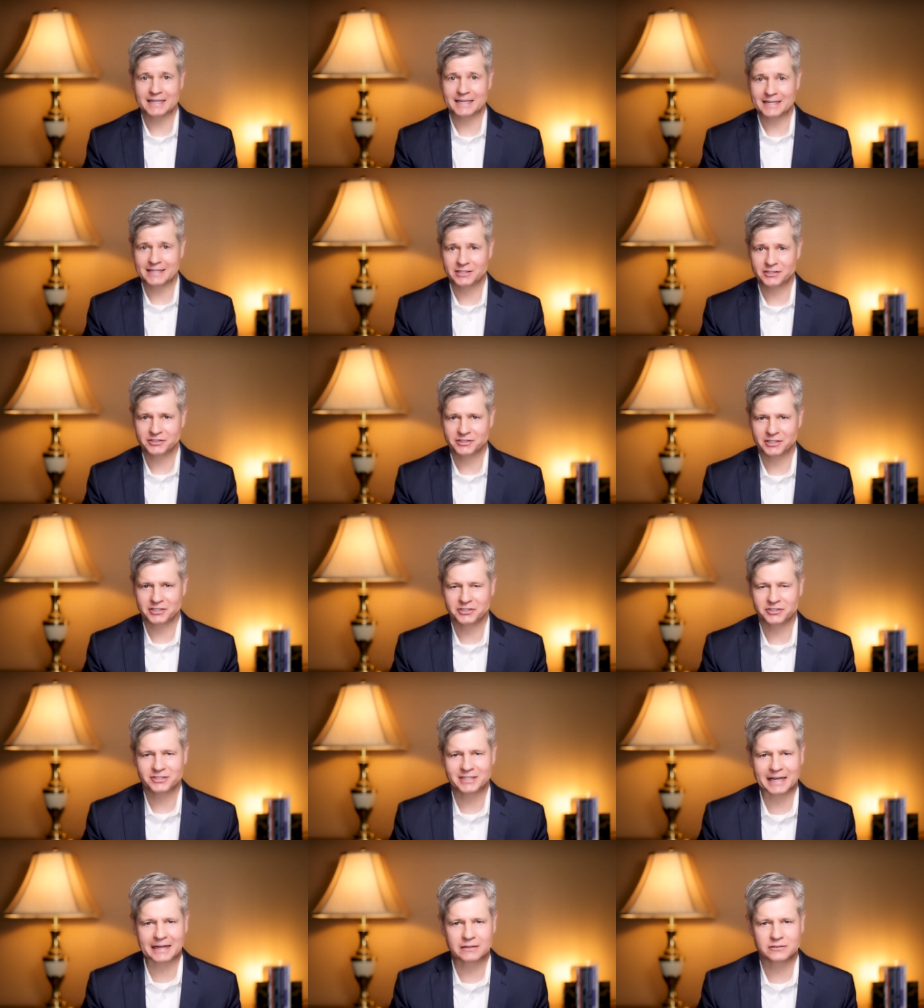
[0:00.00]
is that
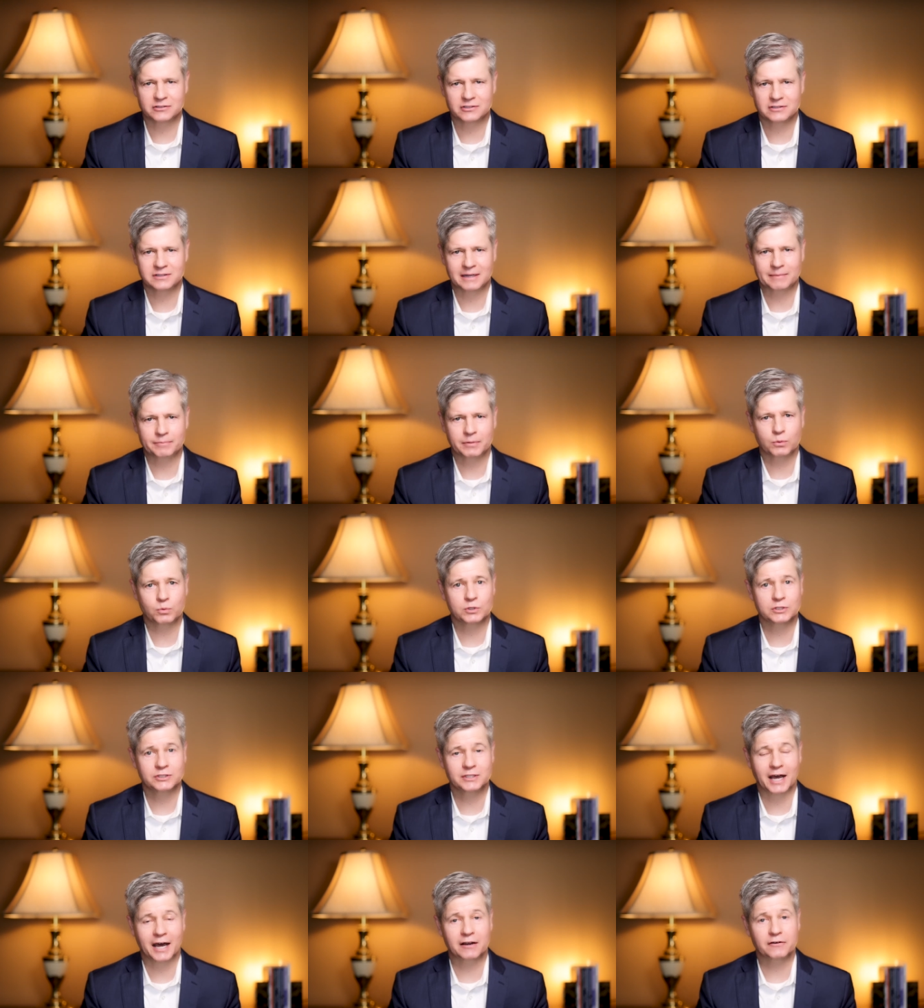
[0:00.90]
sound slumber
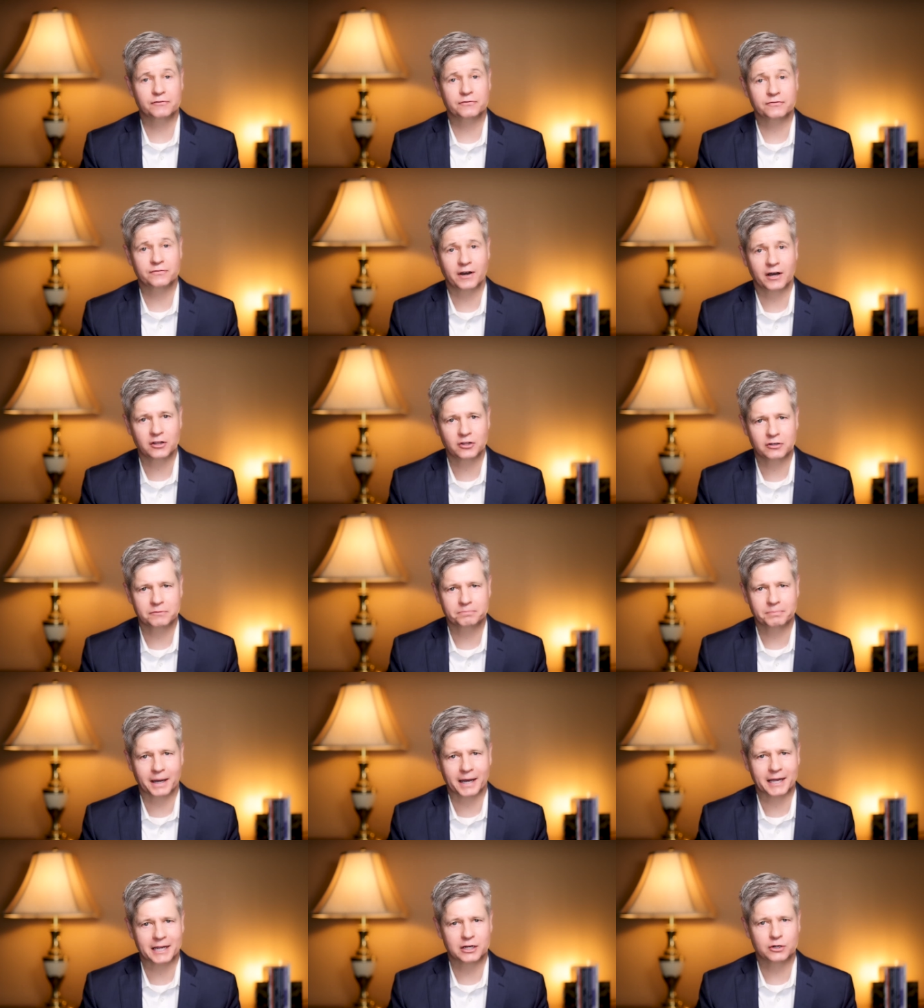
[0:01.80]
was not followed
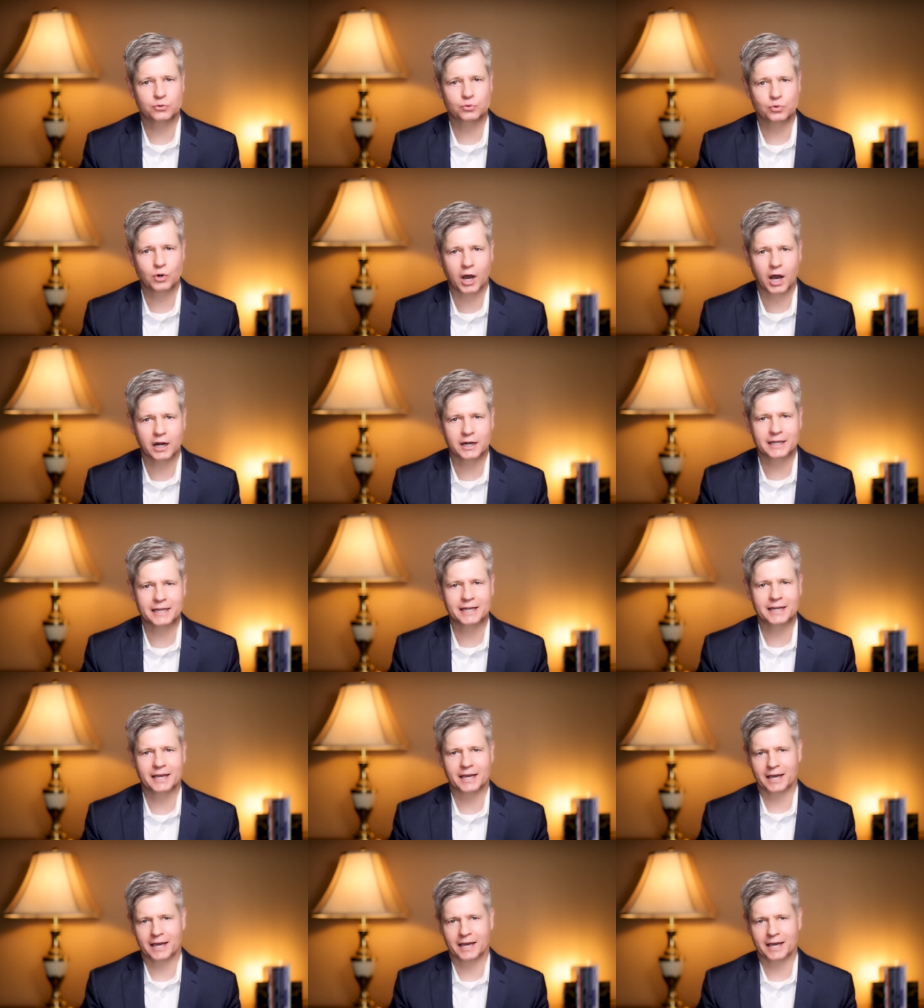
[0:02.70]
by groggy